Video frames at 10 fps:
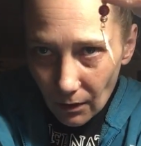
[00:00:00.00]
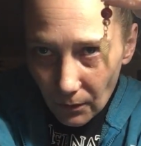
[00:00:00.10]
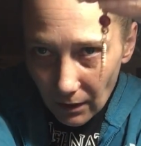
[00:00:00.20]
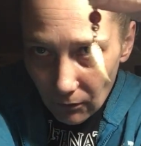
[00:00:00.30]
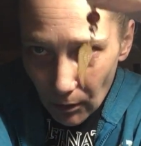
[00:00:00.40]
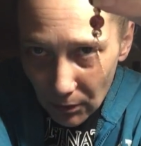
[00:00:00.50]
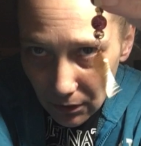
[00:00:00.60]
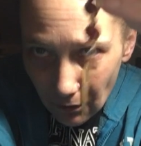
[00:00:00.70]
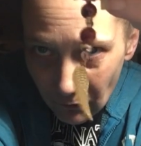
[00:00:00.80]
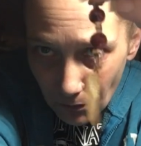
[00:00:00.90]
We have our
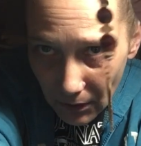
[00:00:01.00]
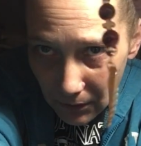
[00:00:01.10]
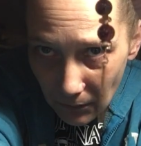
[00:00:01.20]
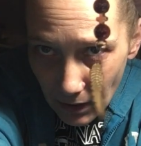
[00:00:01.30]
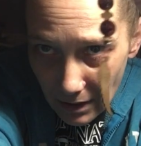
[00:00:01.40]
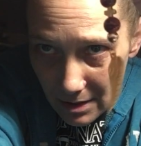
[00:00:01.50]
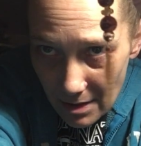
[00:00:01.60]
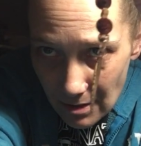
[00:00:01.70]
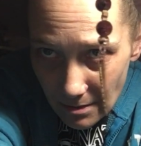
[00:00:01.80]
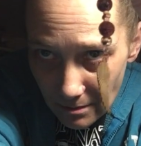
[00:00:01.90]
beautiful
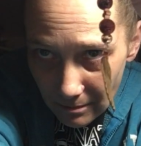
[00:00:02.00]
earrings.